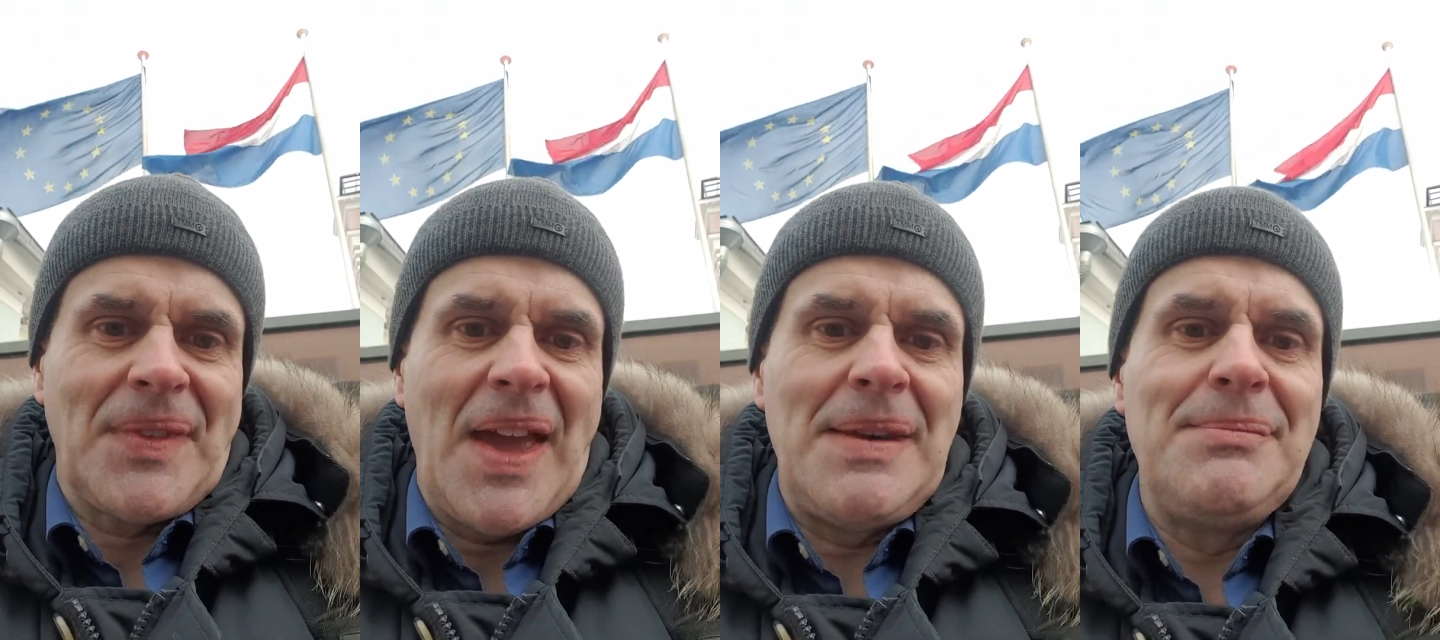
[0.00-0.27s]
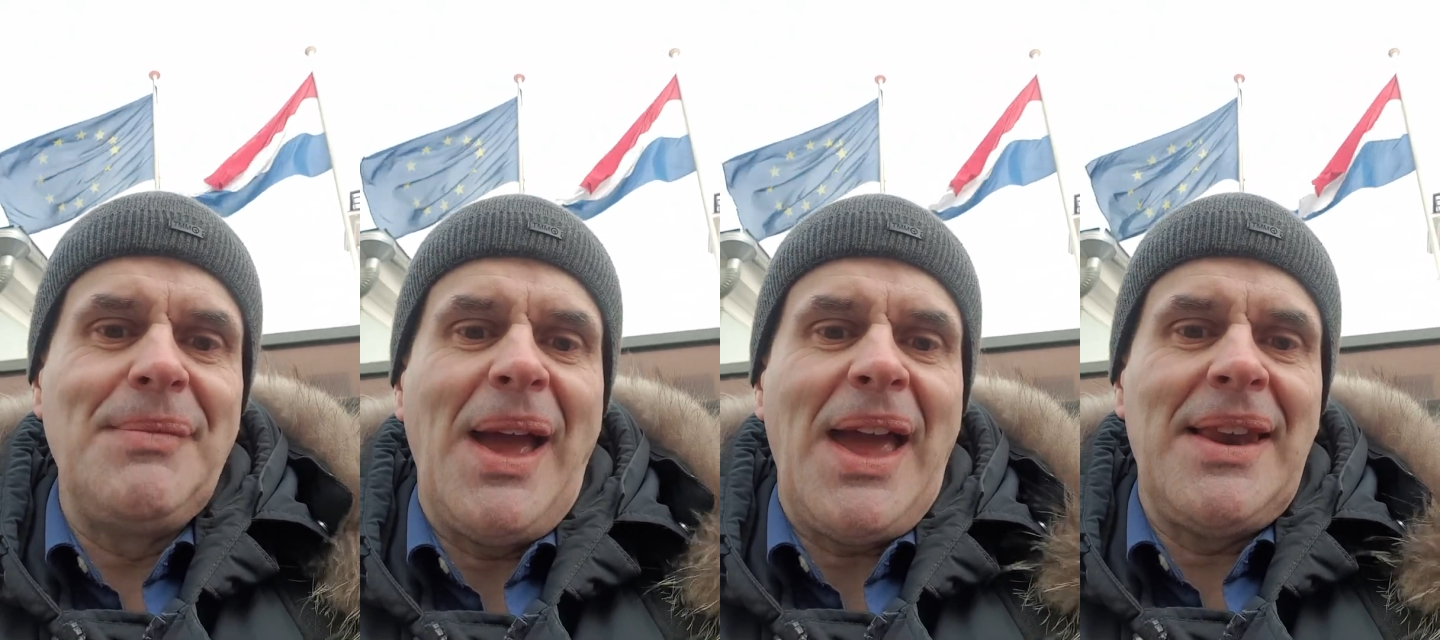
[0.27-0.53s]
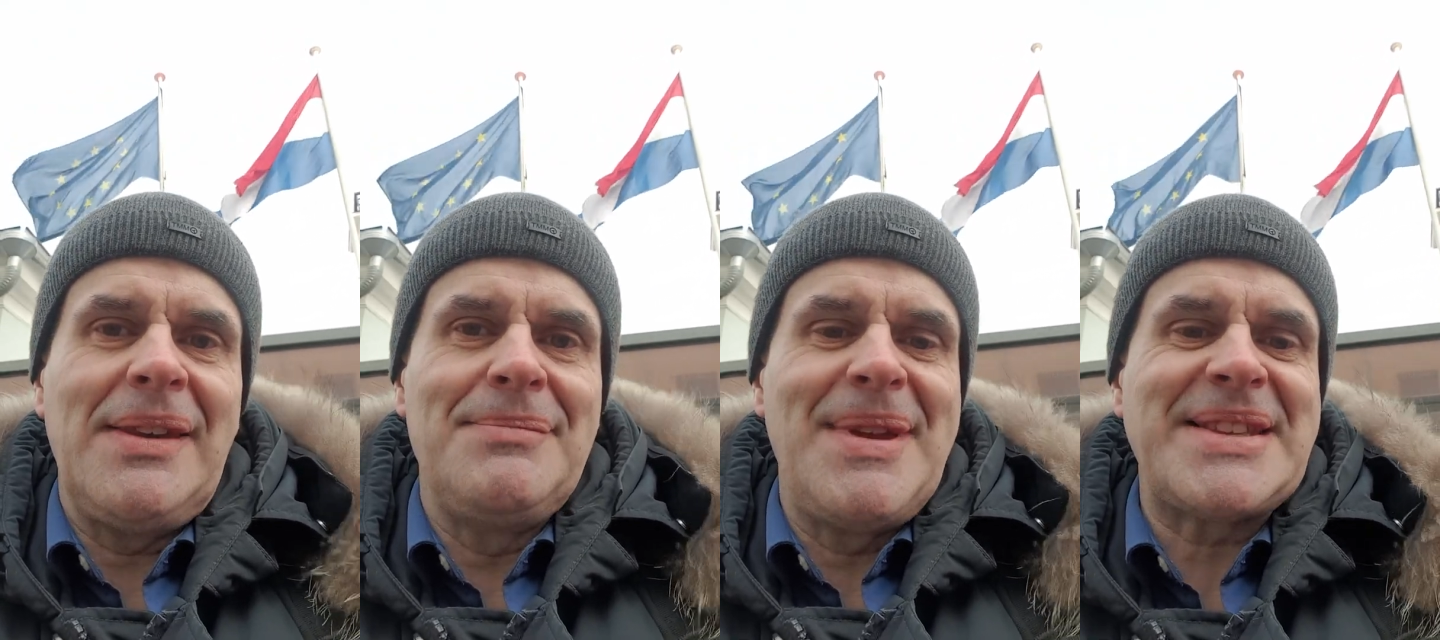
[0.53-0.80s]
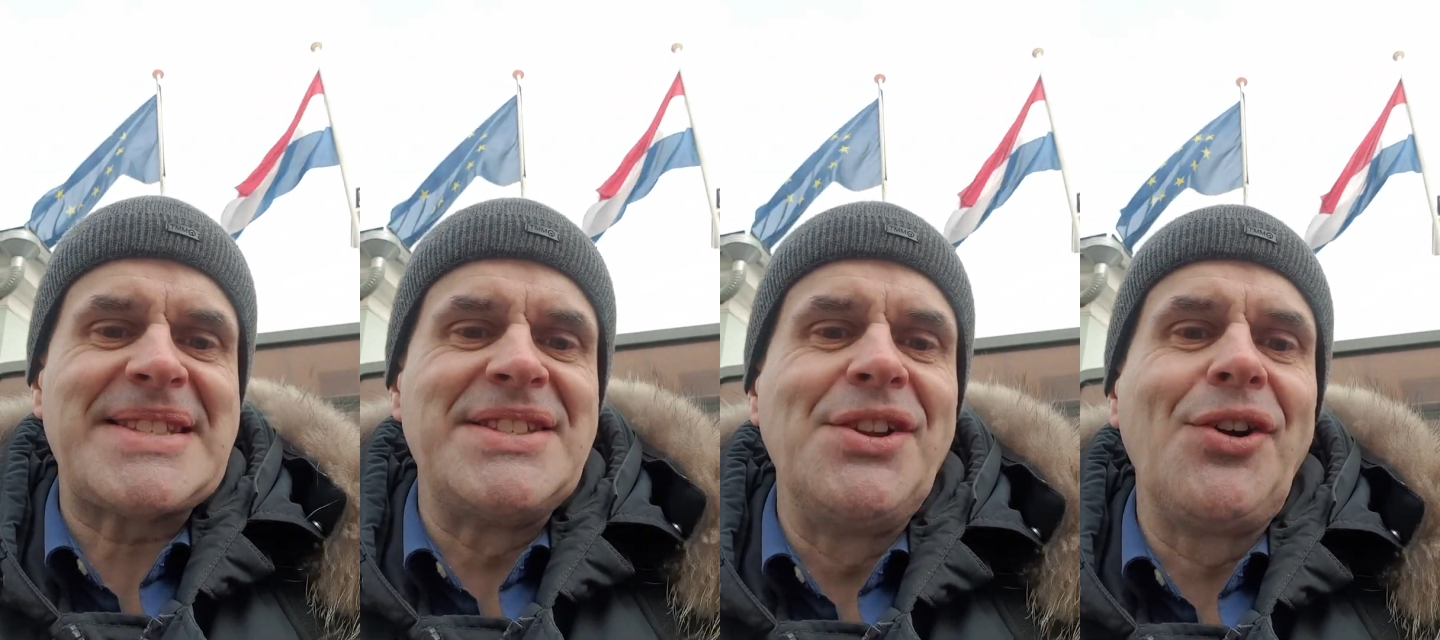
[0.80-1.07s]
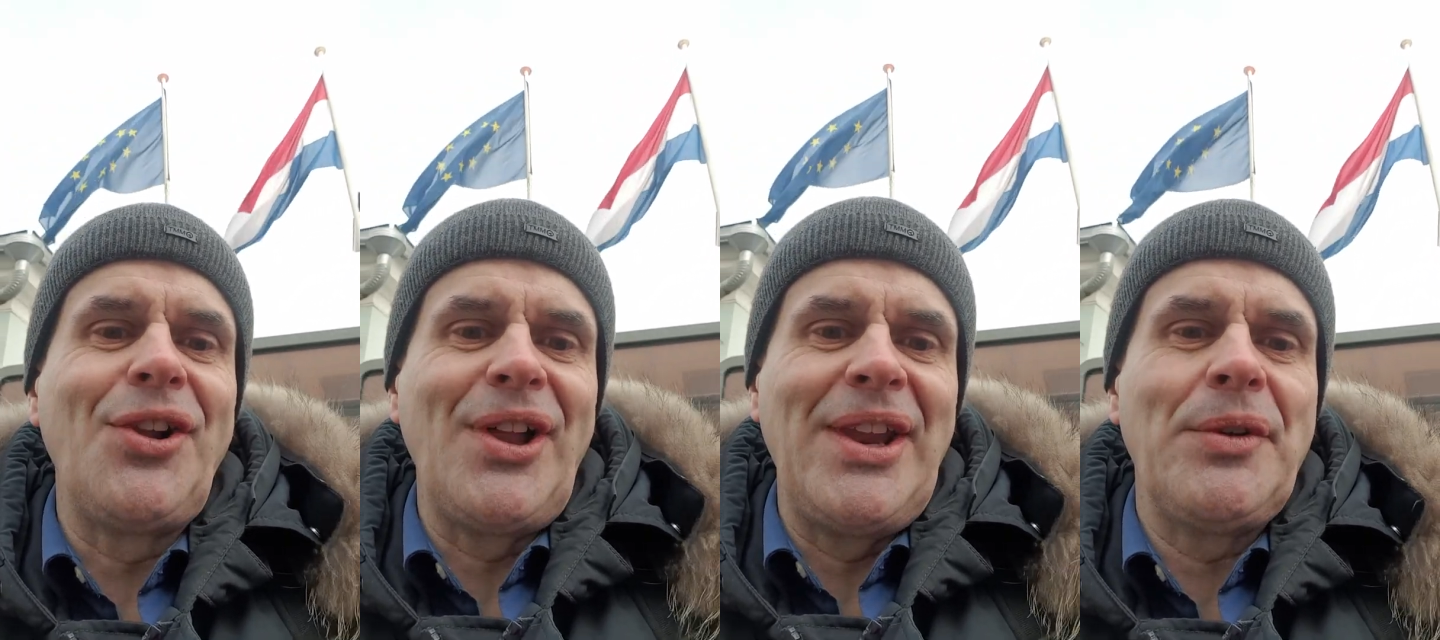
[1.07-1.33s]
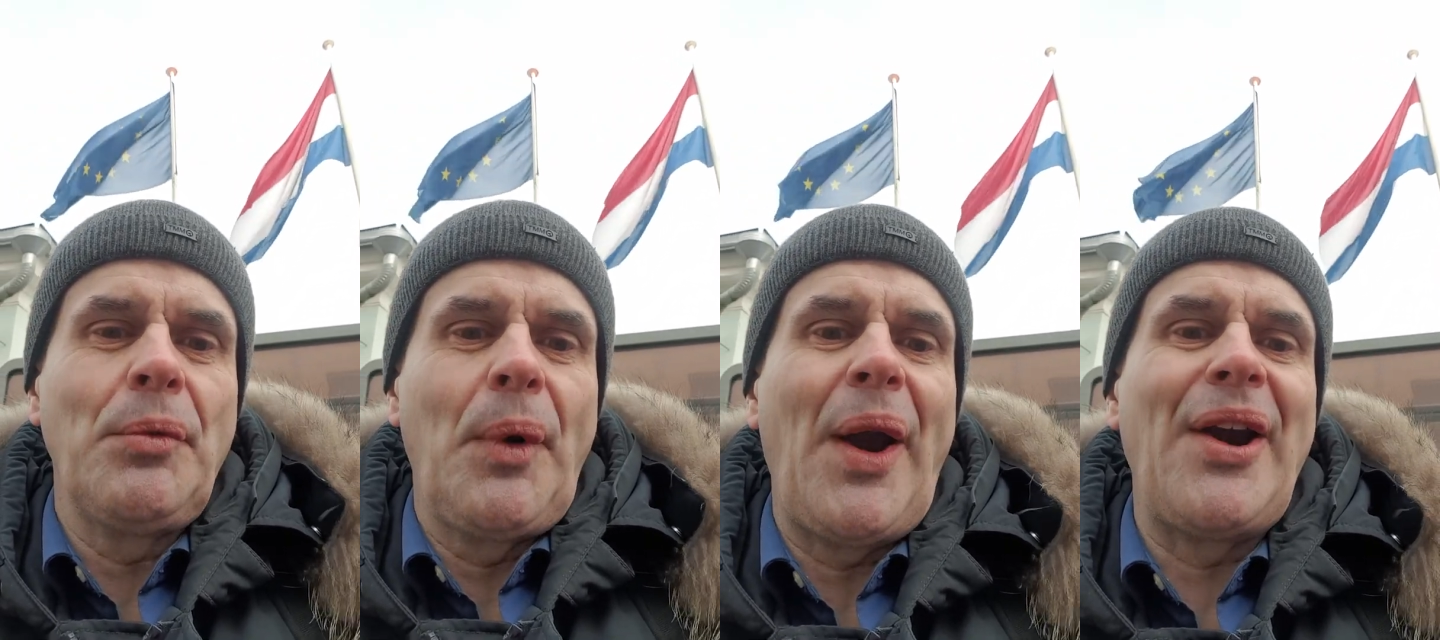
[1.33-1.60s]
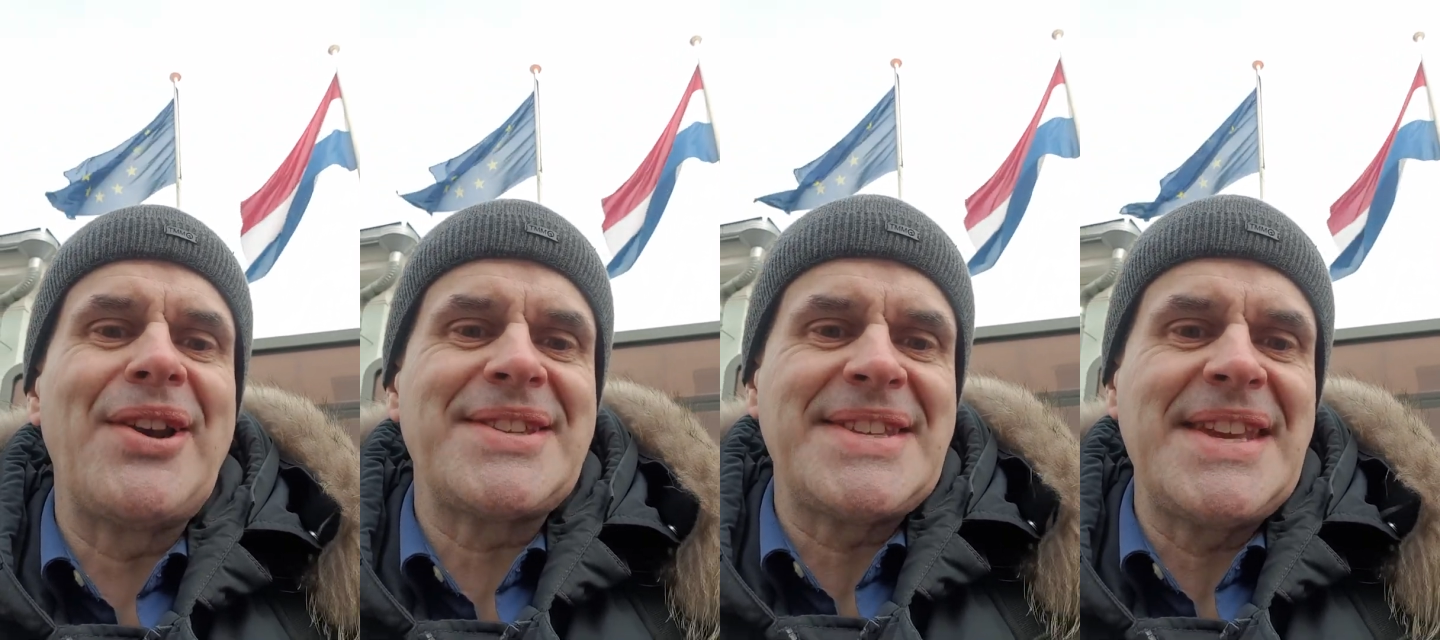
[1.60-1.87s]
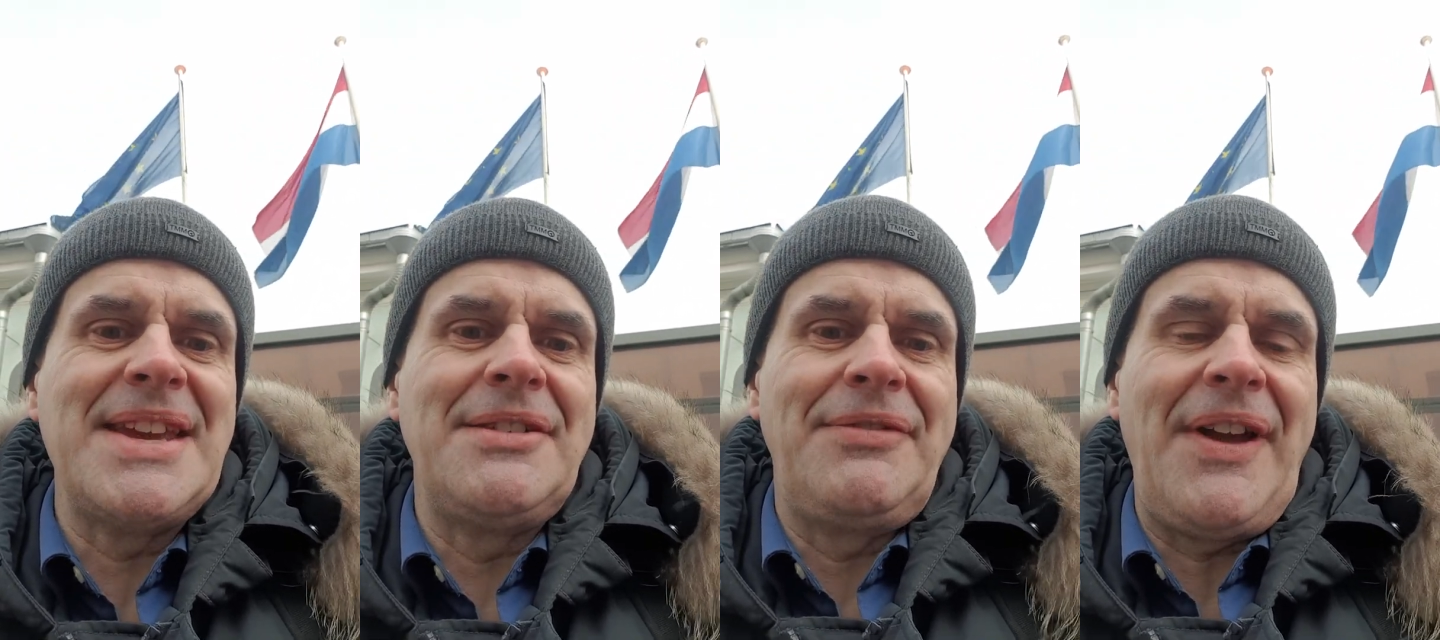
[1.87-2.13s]
And Miss Noland, where's
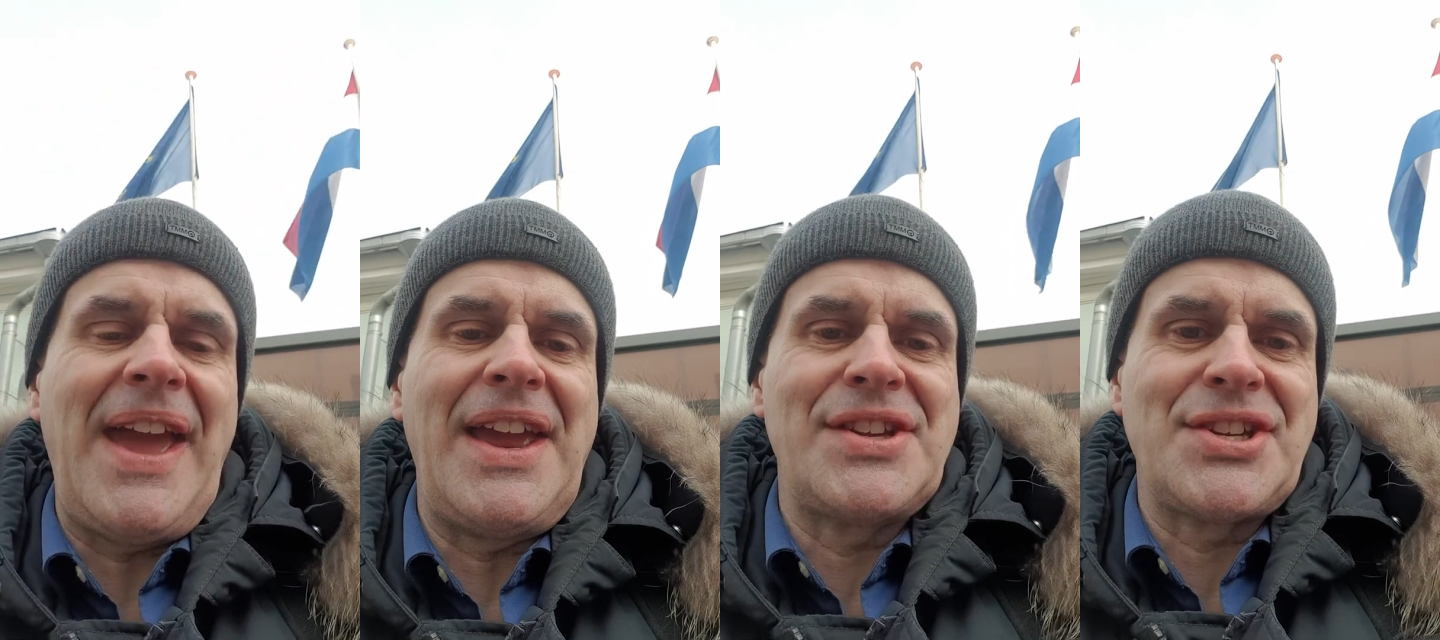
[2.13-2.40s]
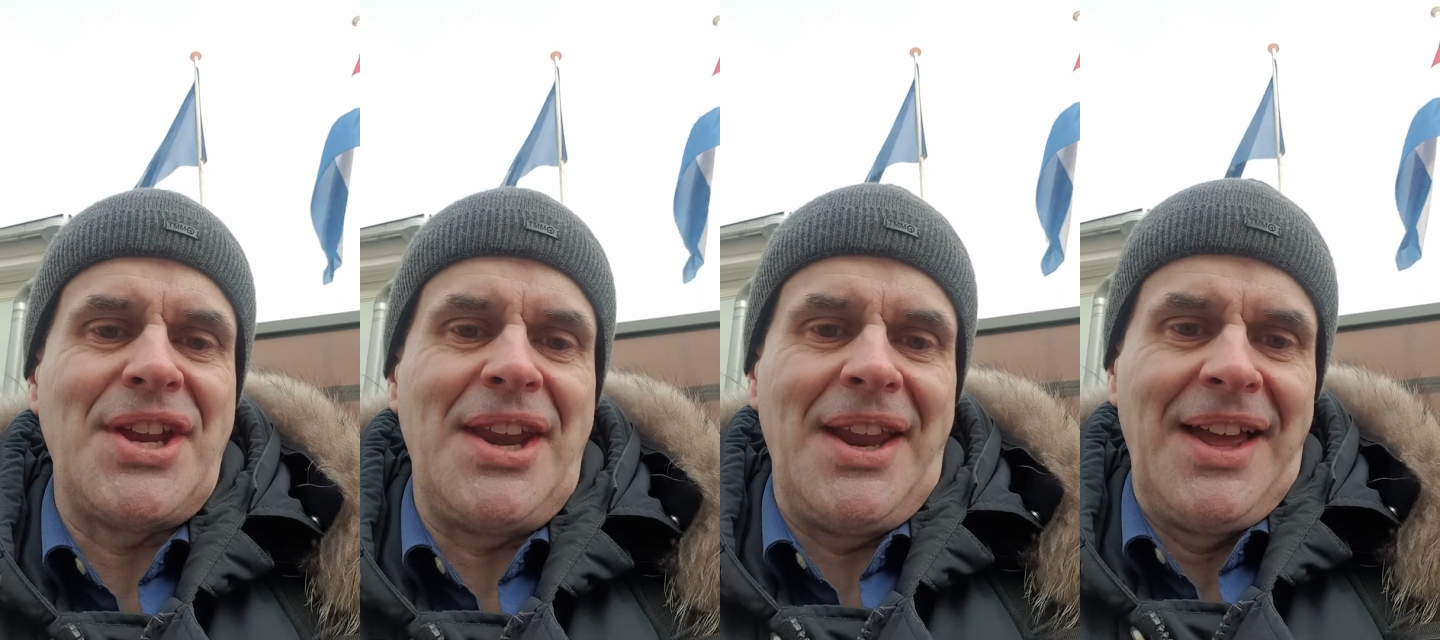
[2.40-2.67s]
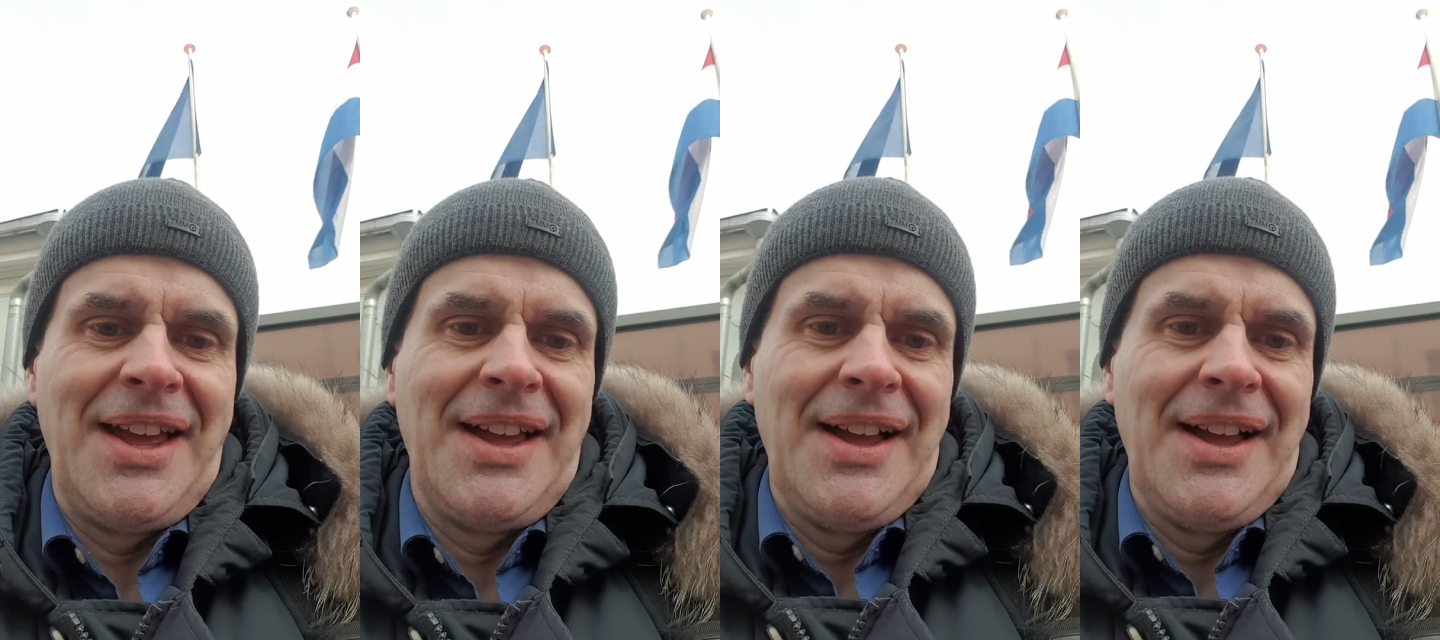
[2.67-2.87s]
the invasion?